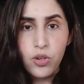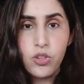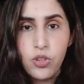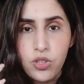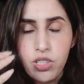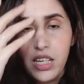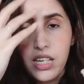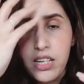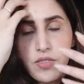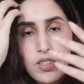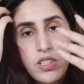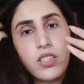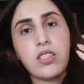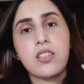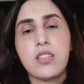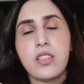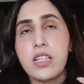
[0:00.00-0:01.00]
on your skin.
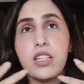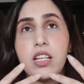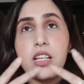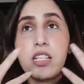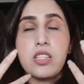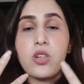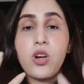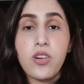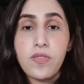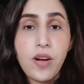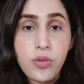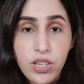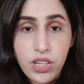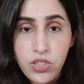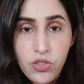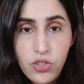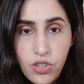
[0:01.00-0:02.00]
It's not a
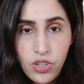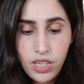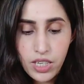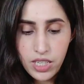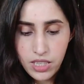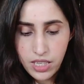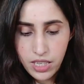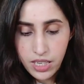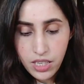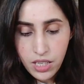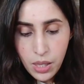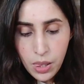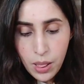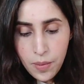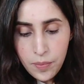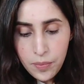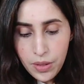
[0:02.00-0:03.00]
foundation or anything,
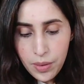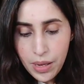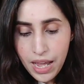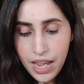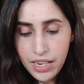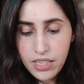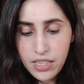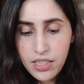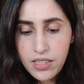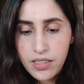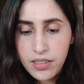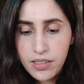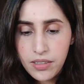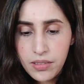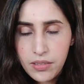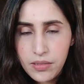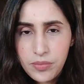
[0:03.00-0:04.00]
and
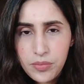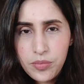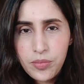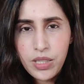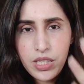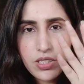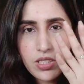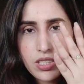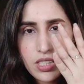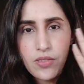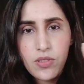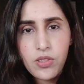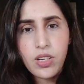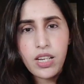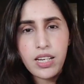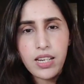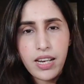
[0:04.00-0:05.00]
but it just gives
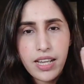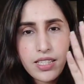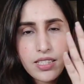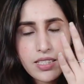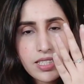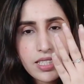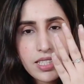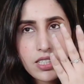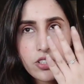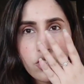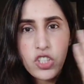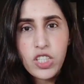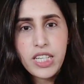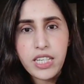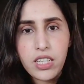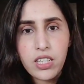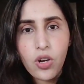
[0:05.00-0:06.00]
you like a nice little
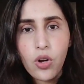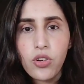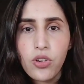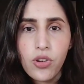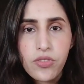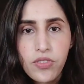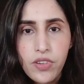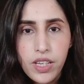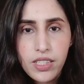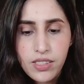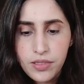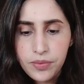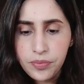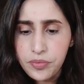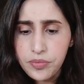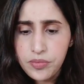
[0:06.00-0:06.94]
sheen on your face.